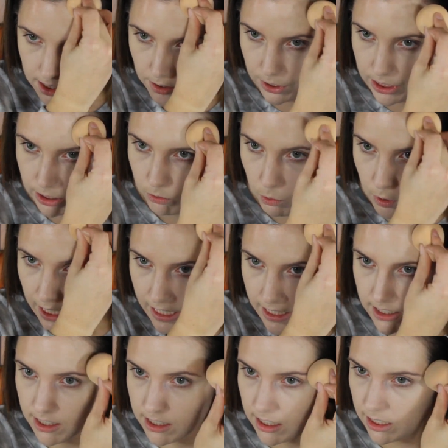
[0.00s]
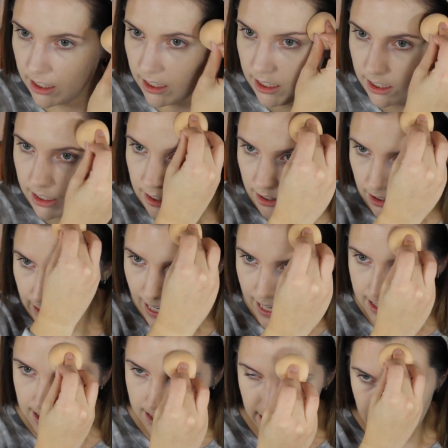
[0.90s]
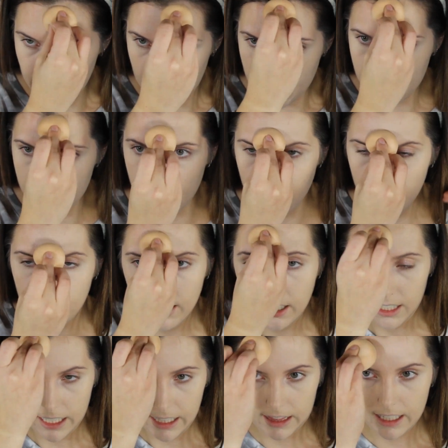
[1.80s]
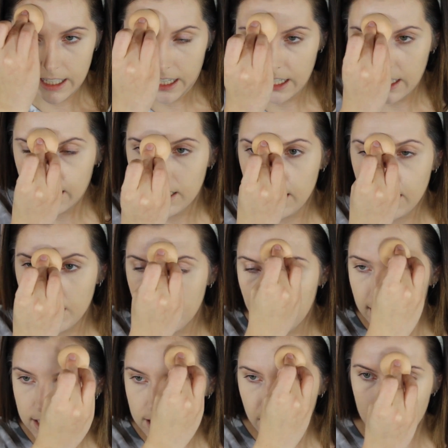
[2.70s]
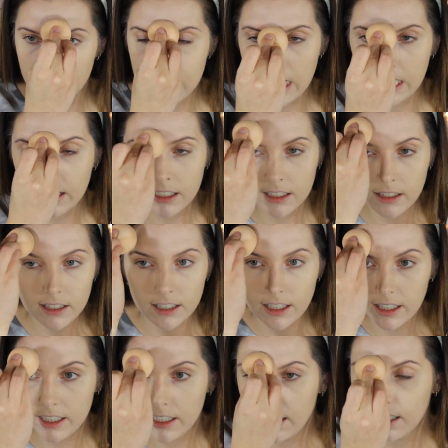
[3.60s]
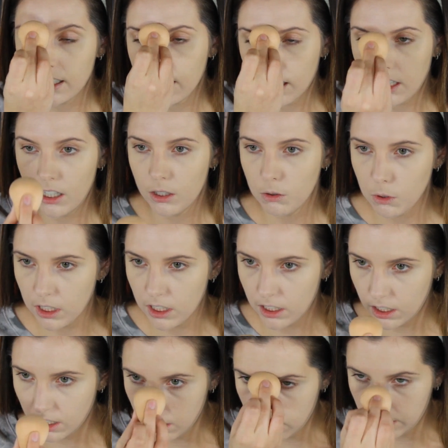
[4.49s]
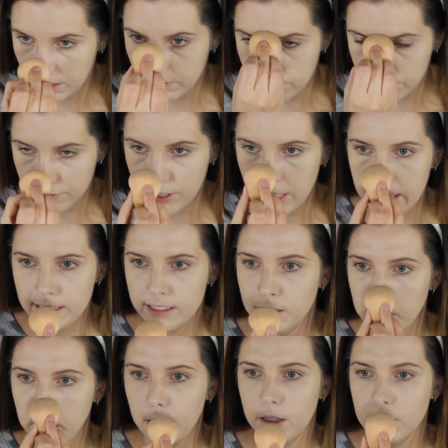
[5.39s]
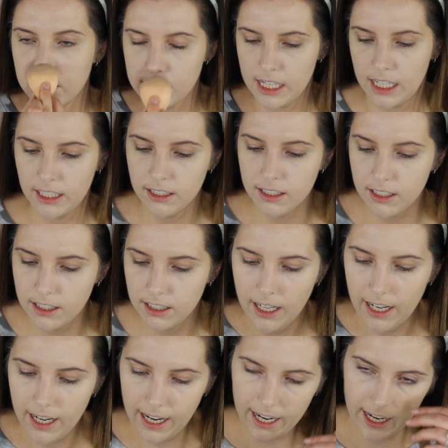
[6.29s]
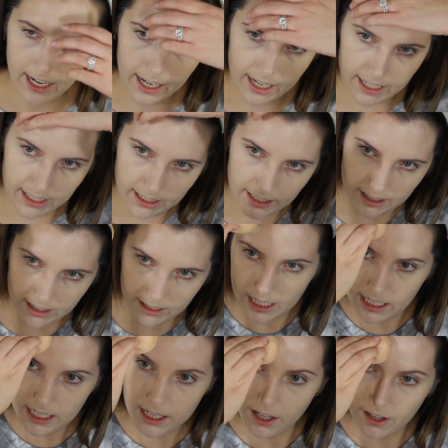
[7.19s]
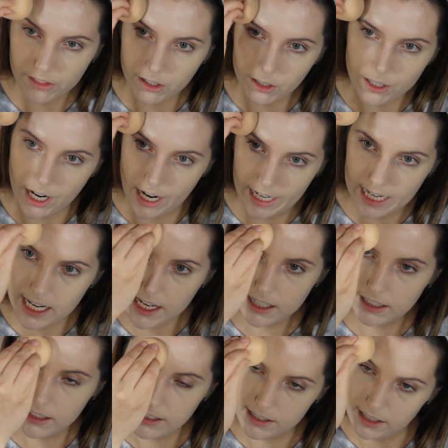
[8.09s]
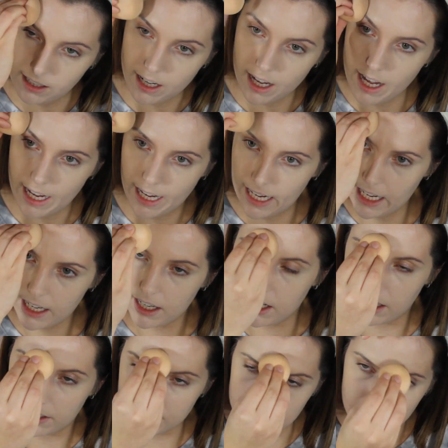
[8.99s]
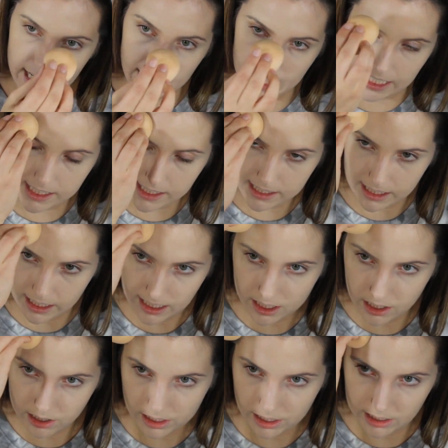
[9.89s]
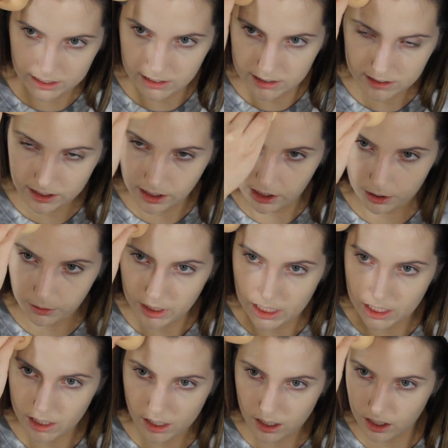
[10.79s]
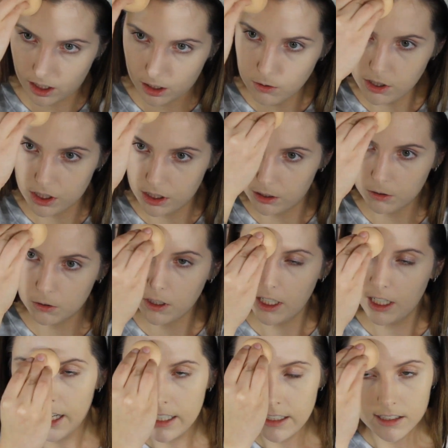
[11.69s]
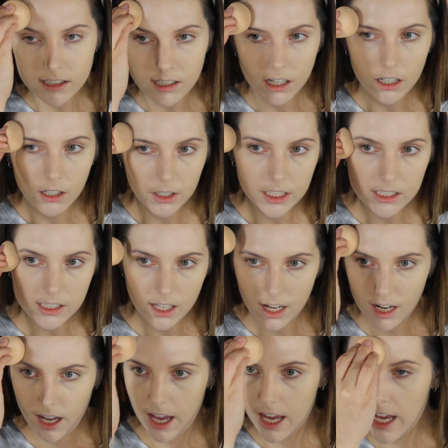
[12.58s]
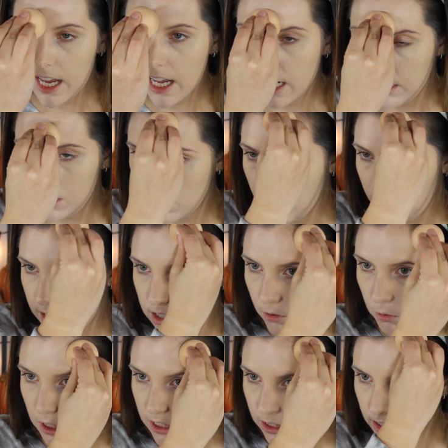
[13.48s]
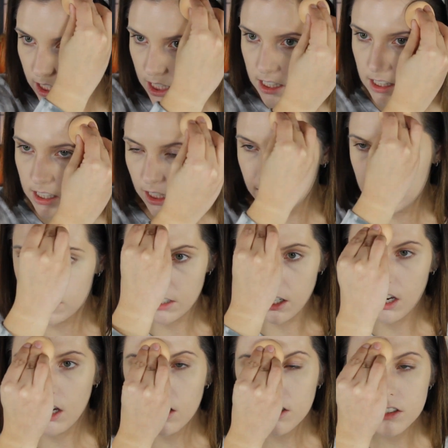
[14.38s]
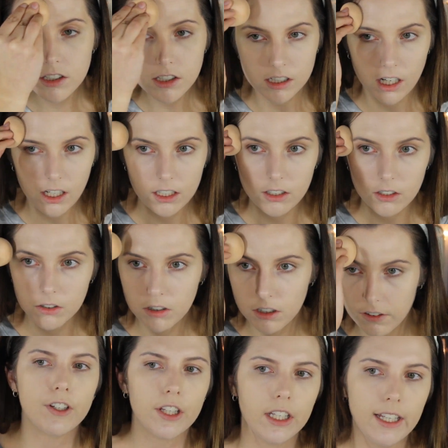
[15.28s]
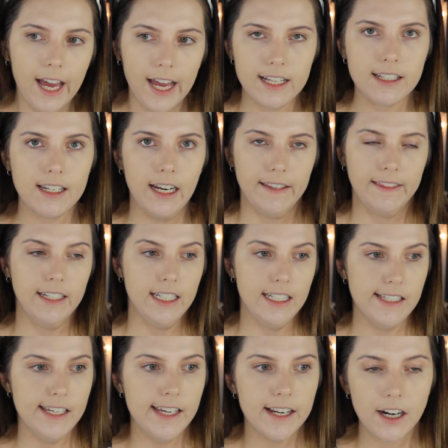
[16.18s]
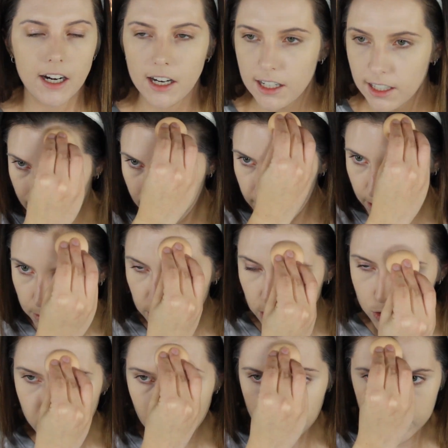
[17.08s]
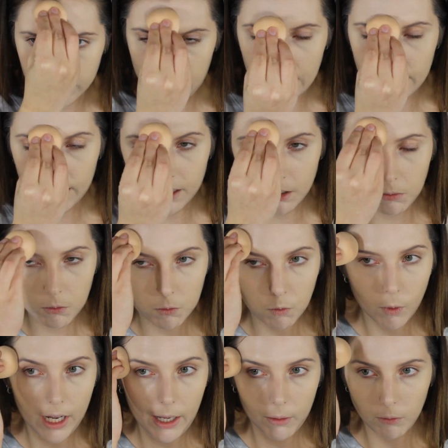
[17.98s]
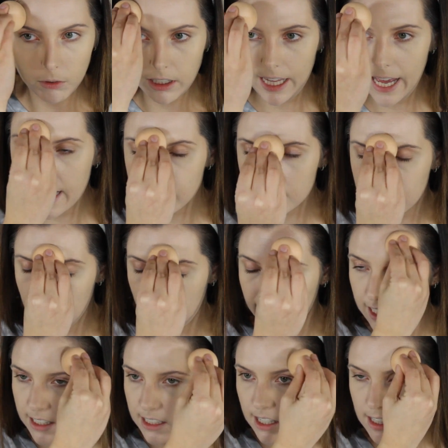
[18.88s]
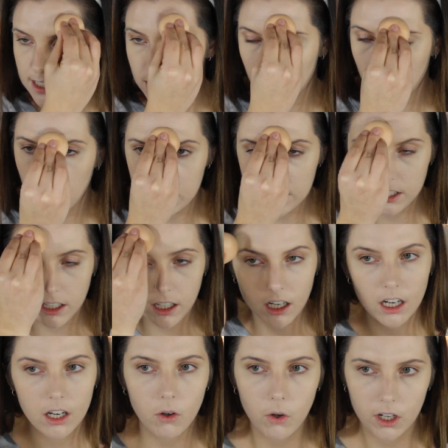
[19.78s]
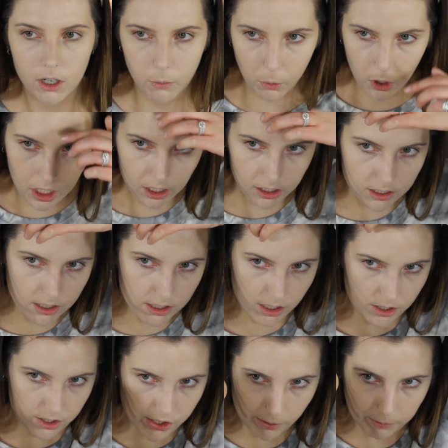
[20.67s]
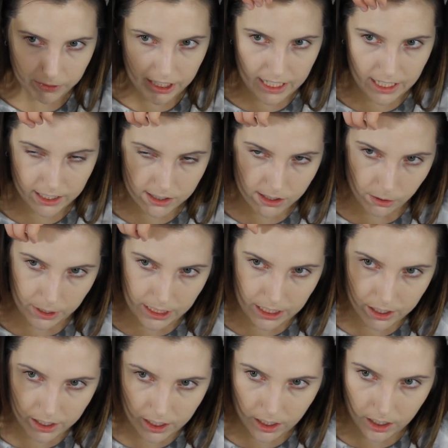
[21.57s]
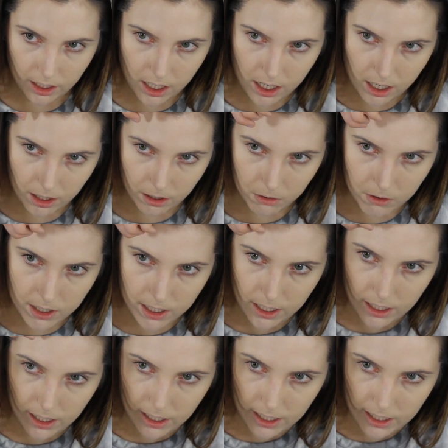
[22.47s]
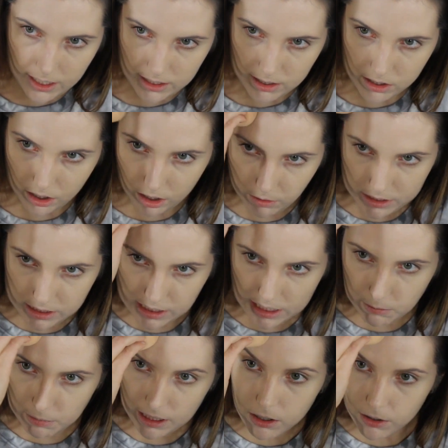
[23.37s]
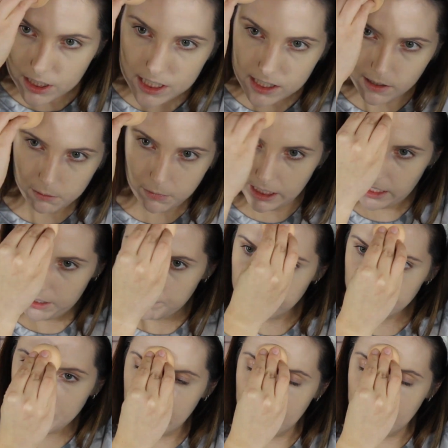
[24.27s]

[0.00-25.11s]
So he went last night and then it turns out that the coworker friend person had another night tonight of tickets that he couldn't you know, he couldn't go to. And so he's like, hey, do you guys want these tickets? Also, for the last night that he's here, the mutual friend that went last night doesn't want to go or works or something, so he couldn't go. And so it's gonna be Chris and me.